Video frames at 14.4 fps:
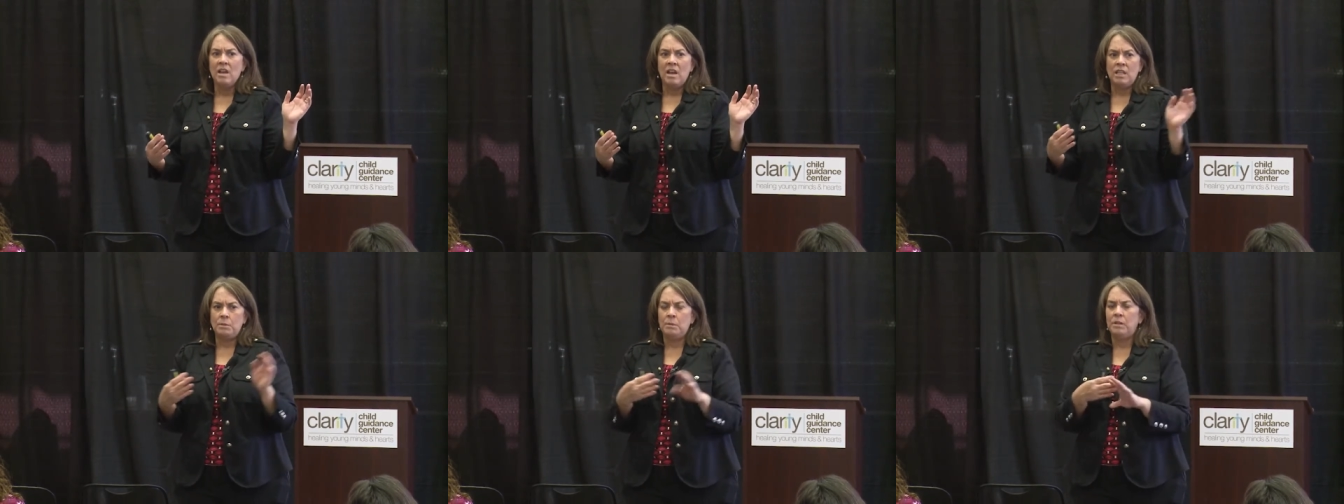
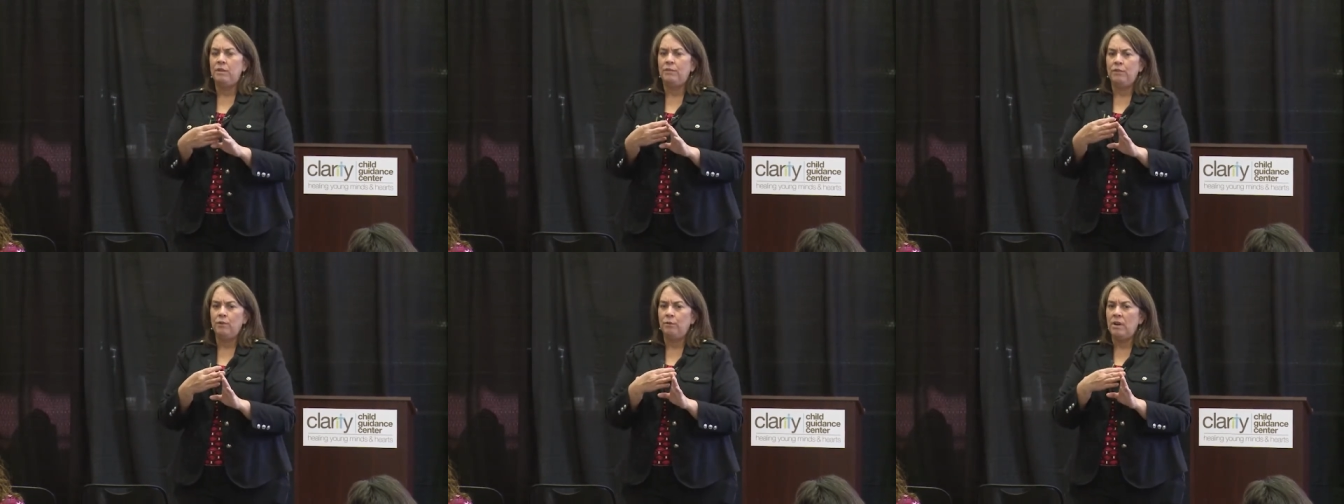it's been the
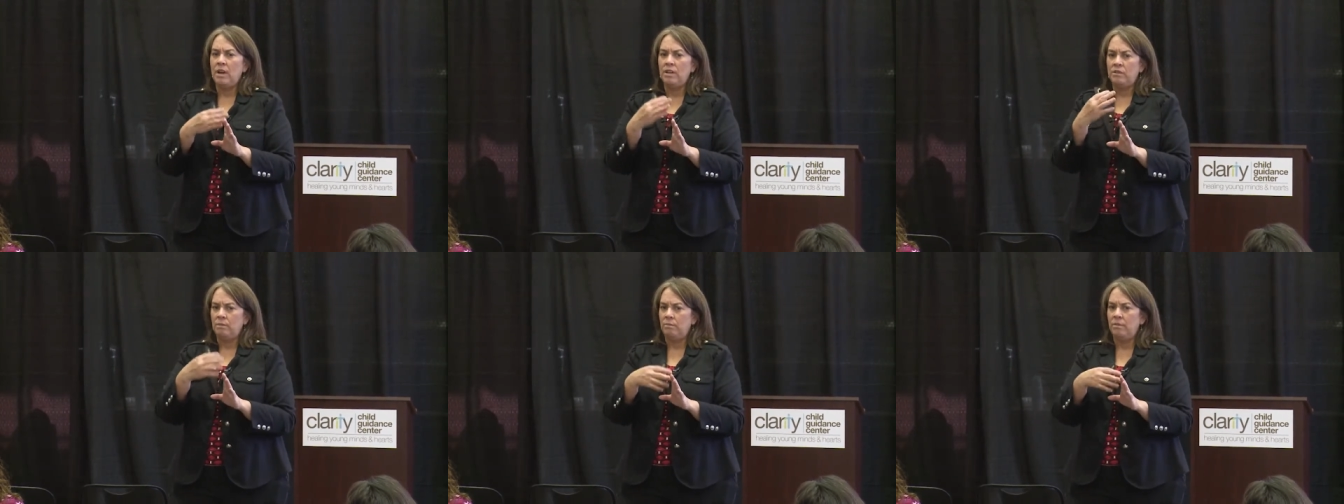full
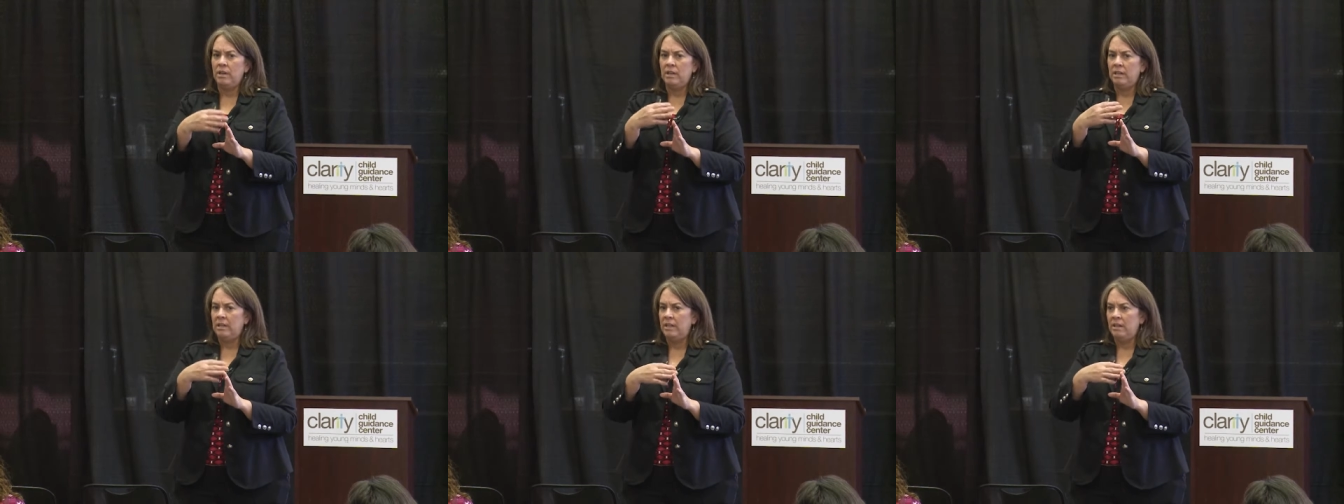range from
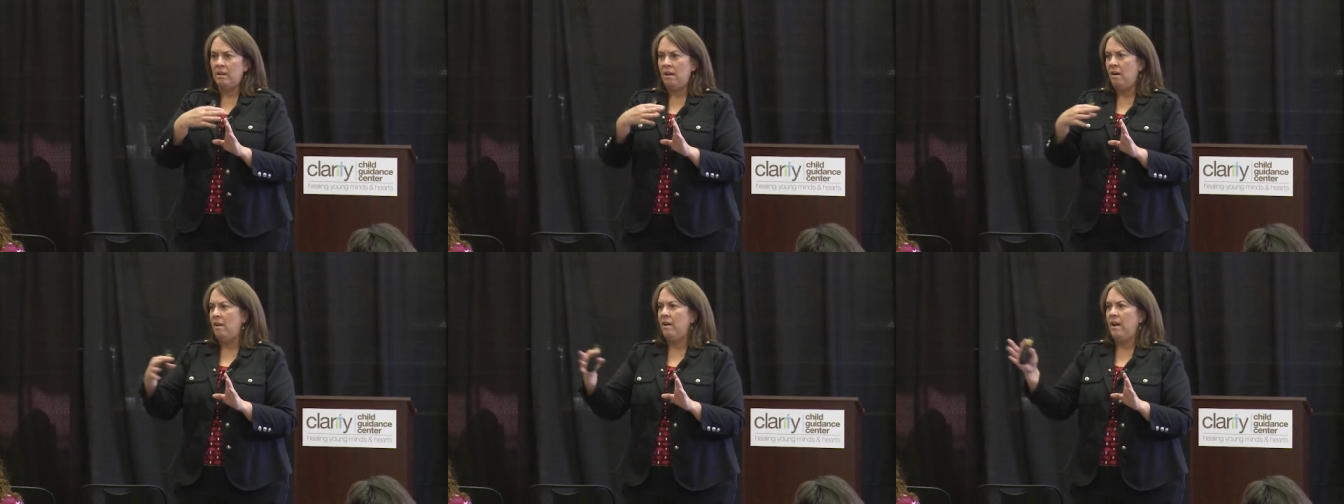Ritalin
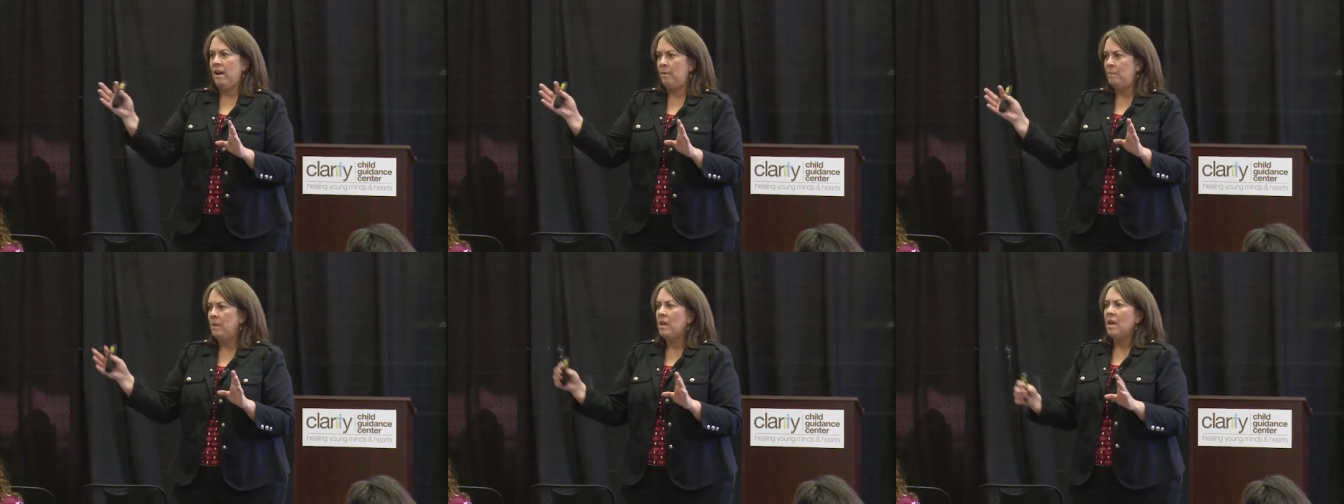on
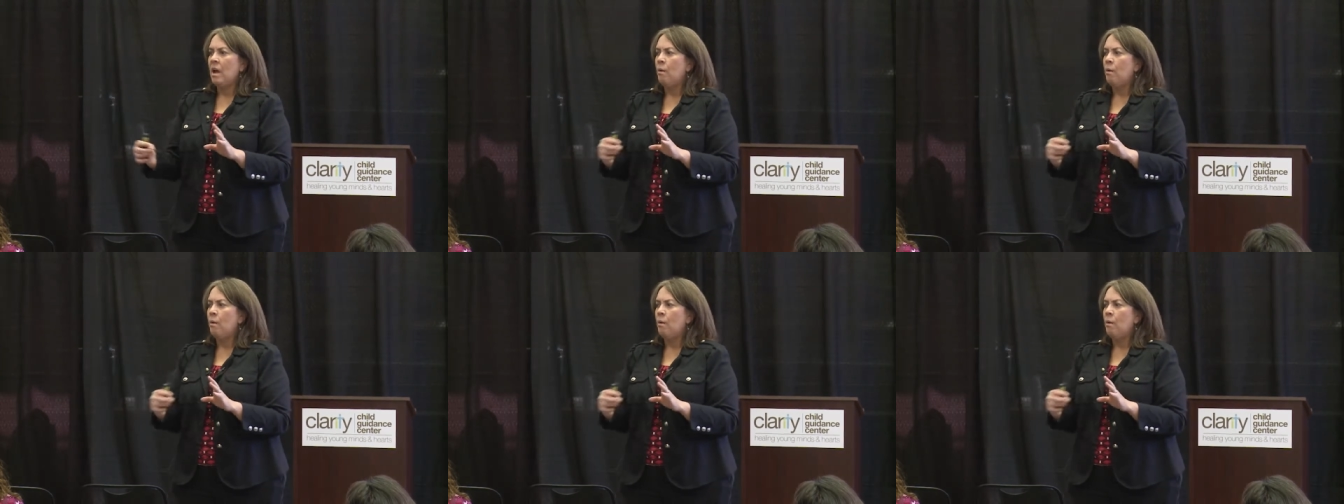up.